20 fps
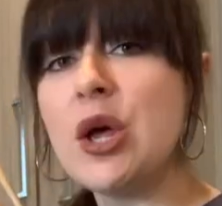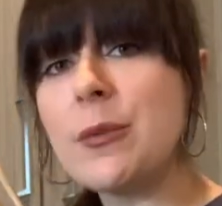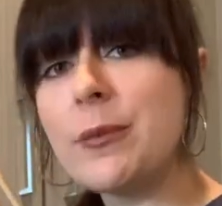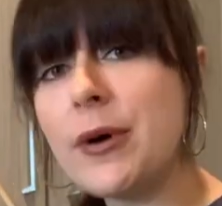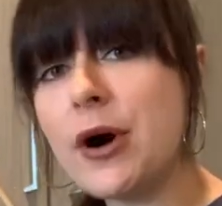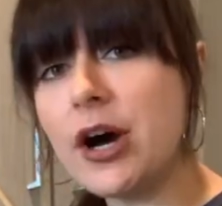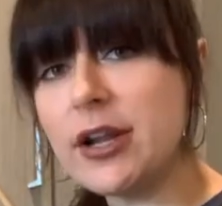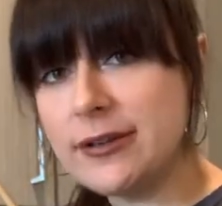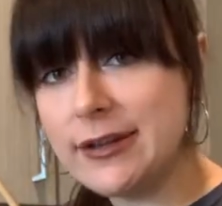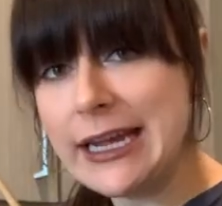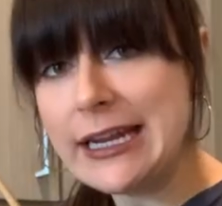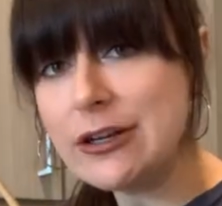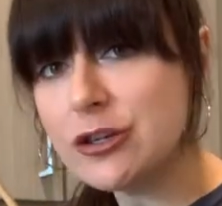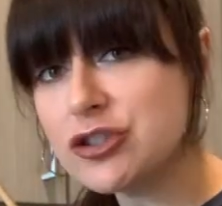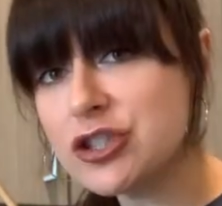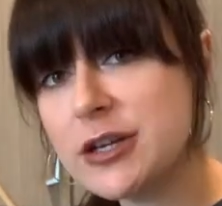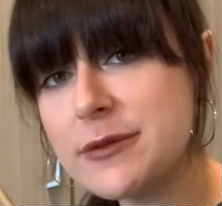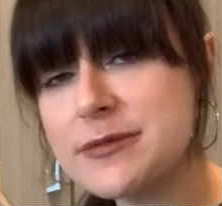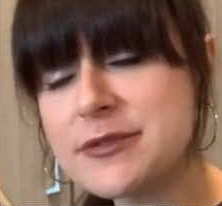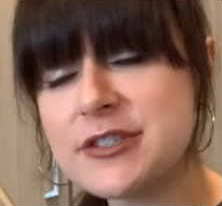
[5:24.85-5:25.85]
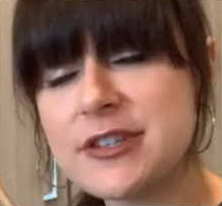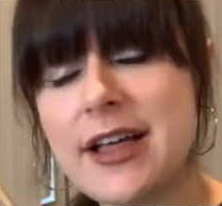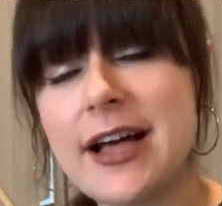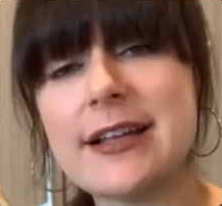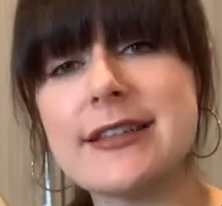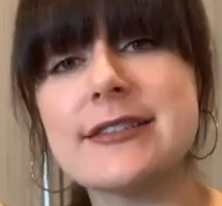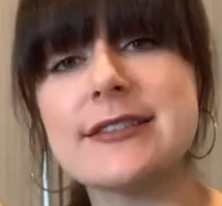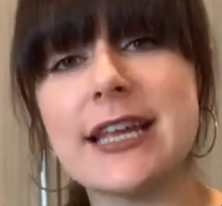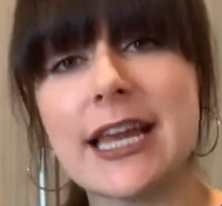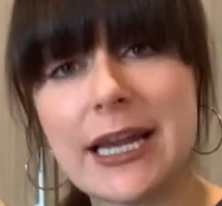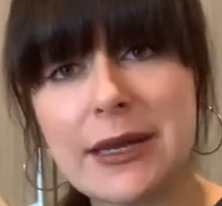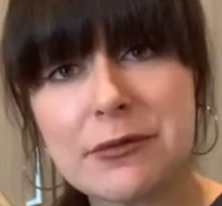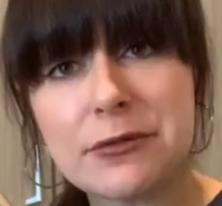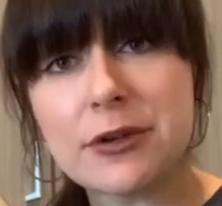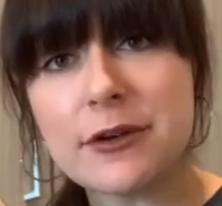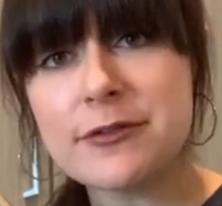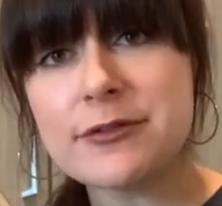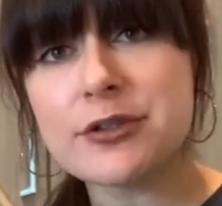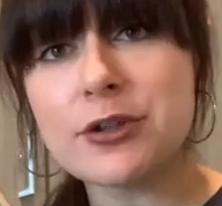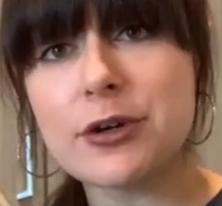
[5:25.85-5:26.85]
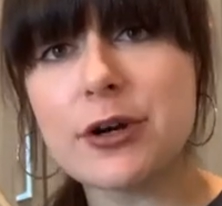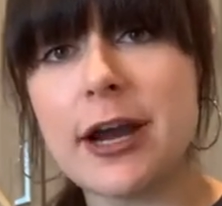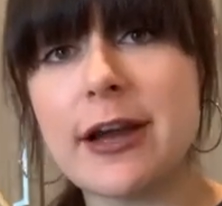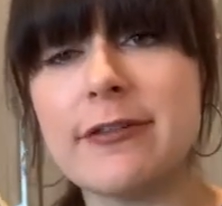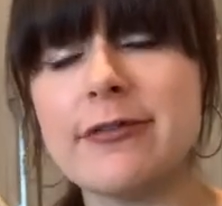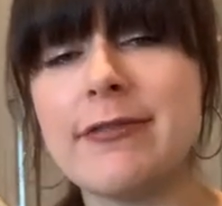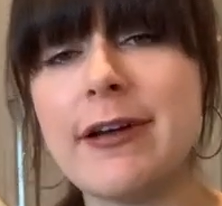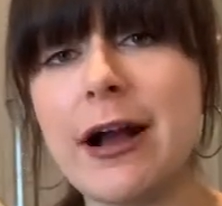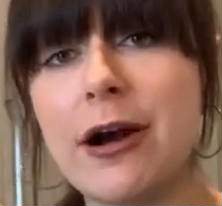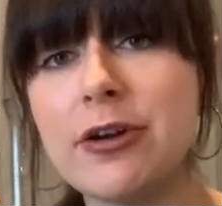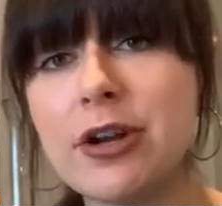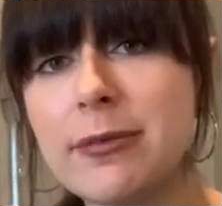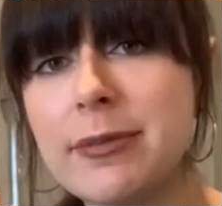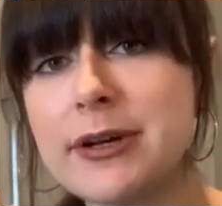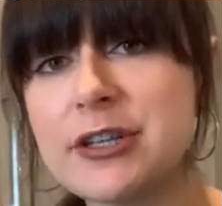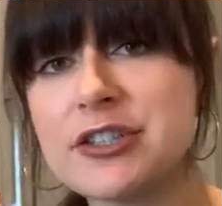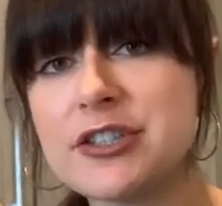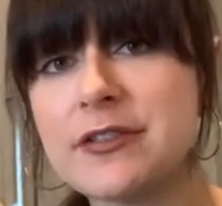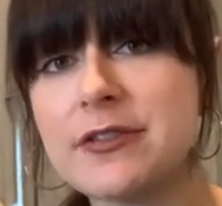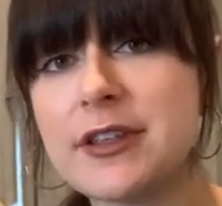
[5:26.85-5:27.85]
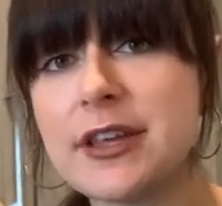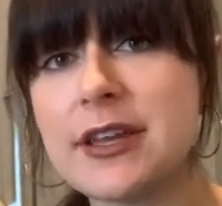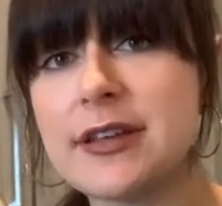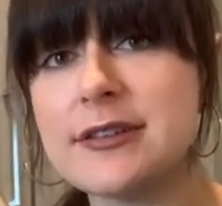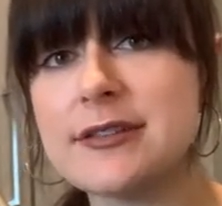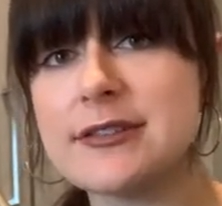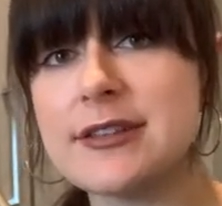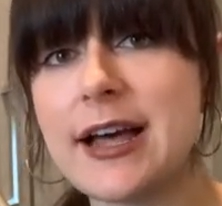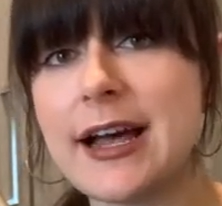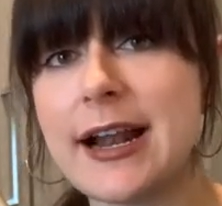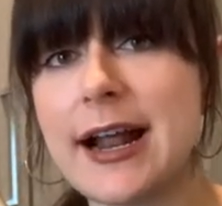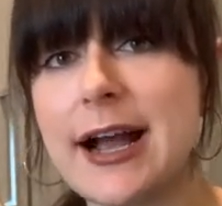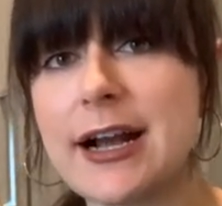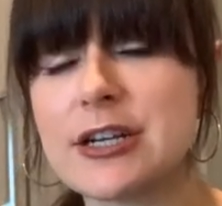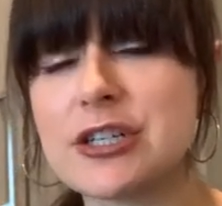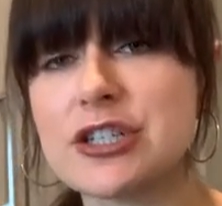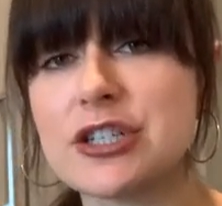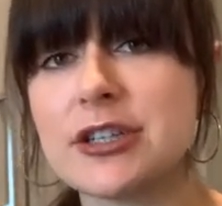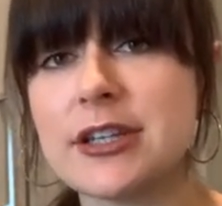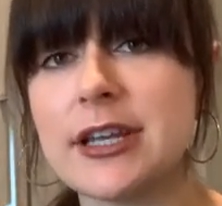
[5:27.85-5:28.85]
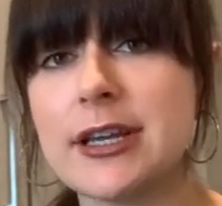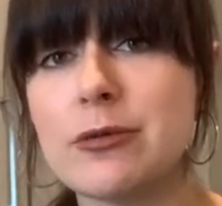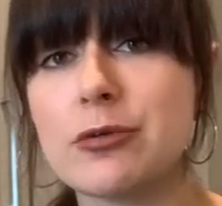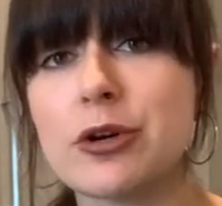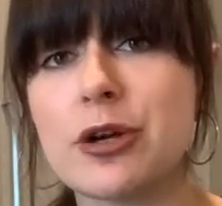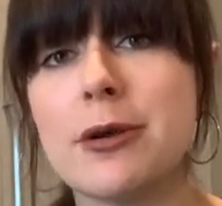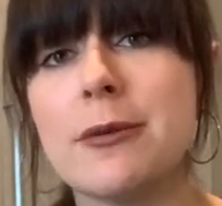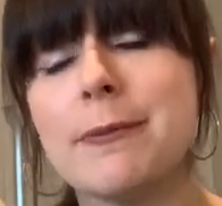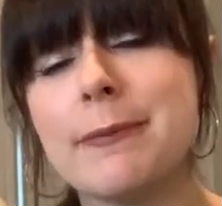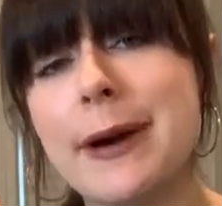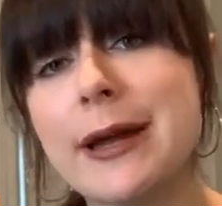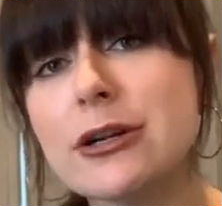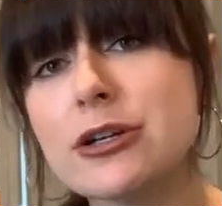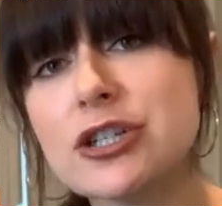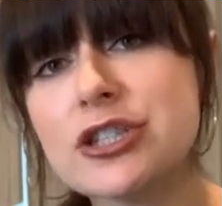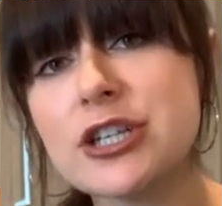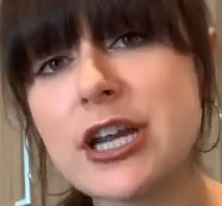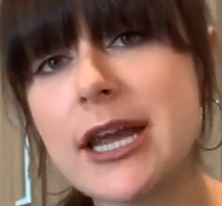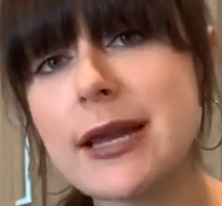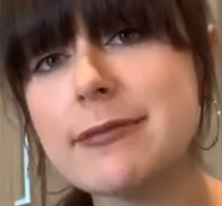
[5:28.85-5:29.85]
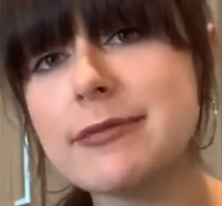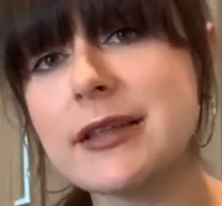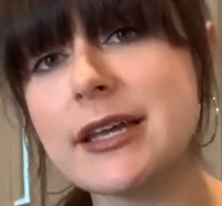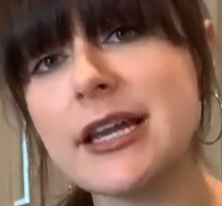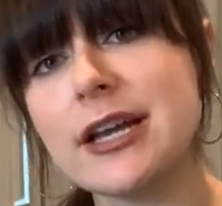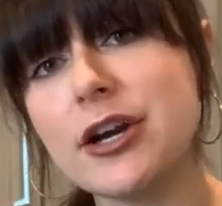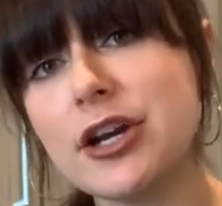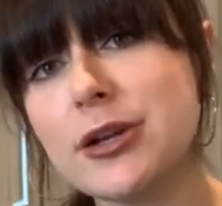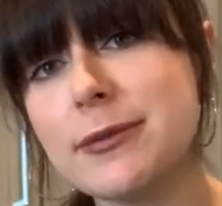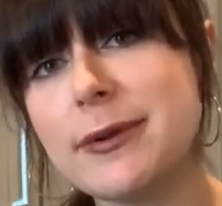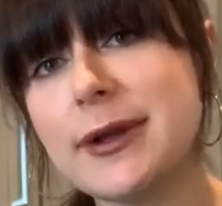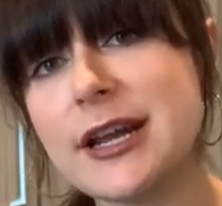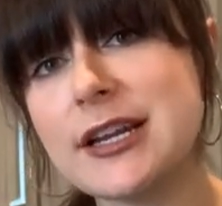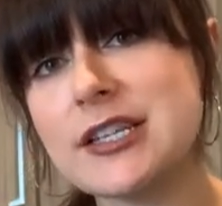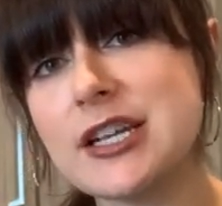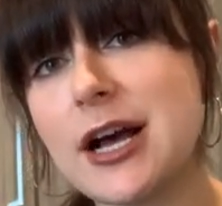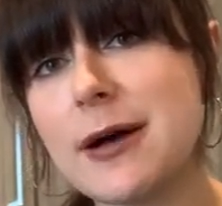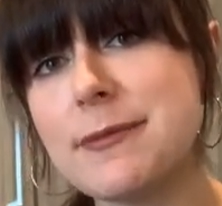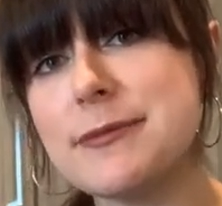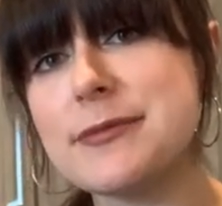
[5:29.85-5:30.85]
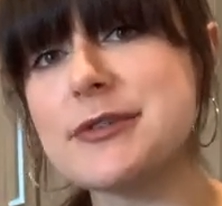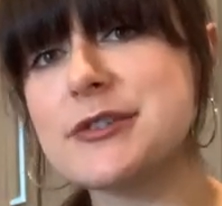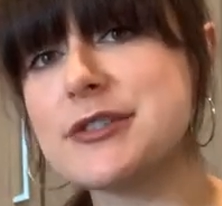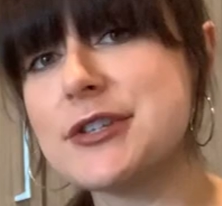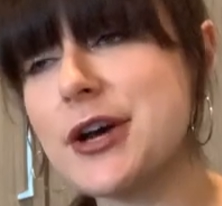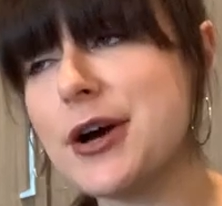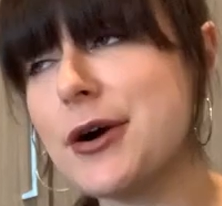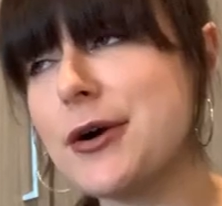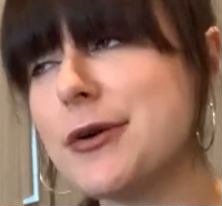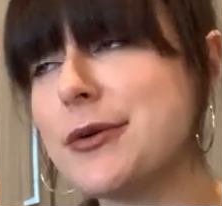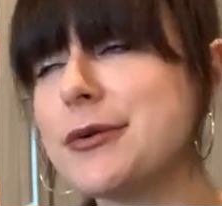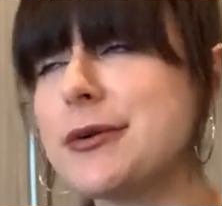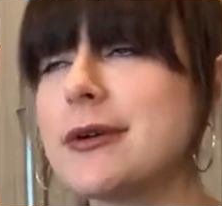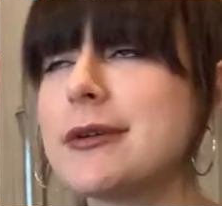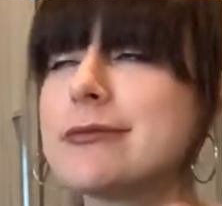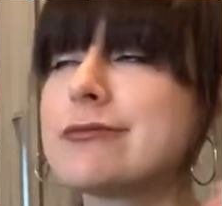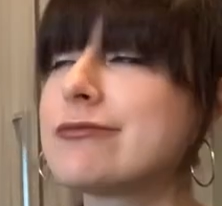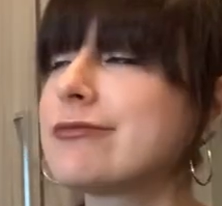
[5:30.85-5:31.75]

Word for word: But on later trips to that same thrift store, I found a bunch of these that actually were in better shape that I could have picked up. So